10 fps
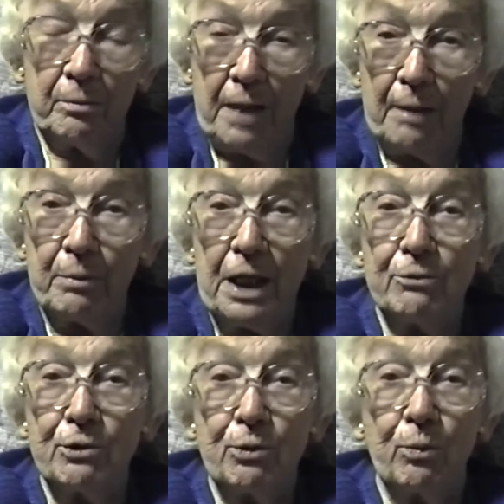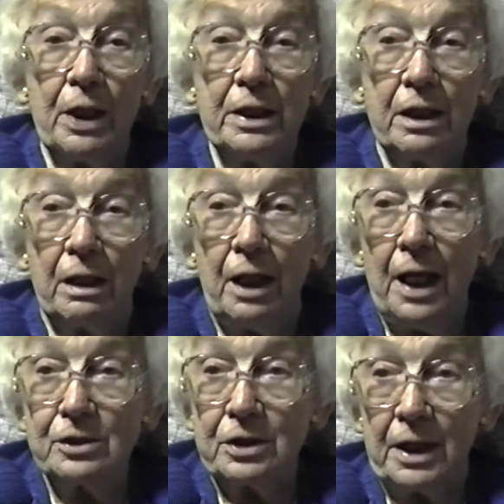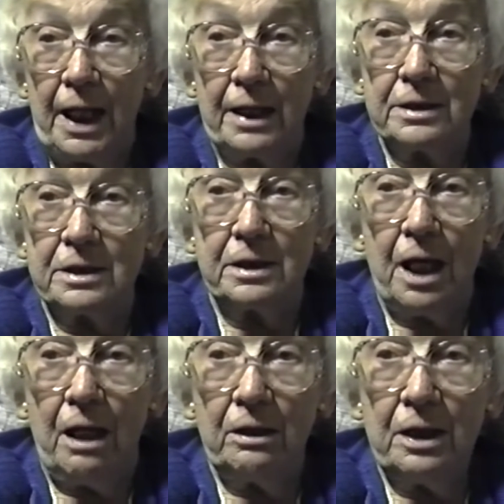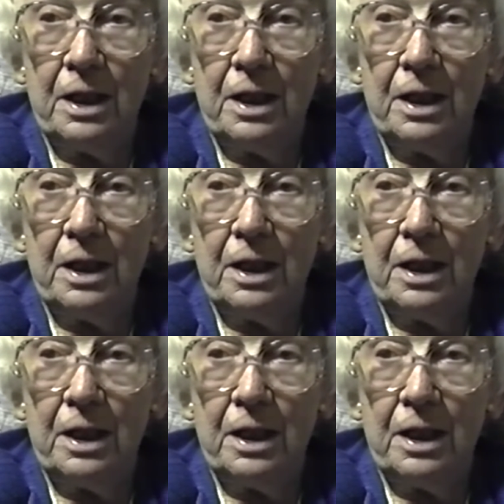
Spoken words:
my bedroom window lots of nights and knock.